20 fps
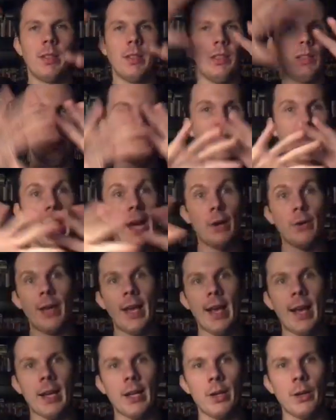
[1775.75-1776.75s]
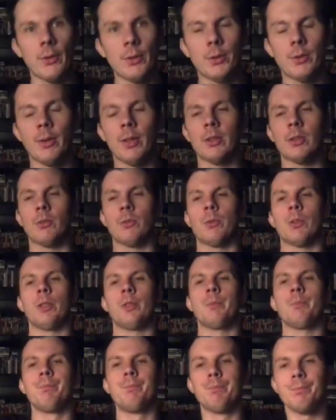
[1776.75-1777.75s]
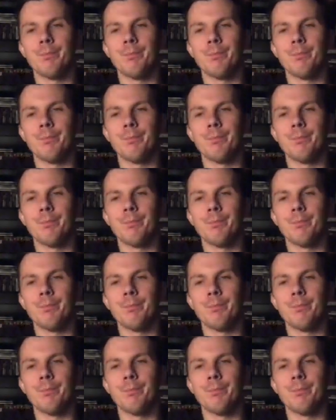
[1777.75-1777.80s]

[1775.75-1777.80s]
loud echo throughout the room.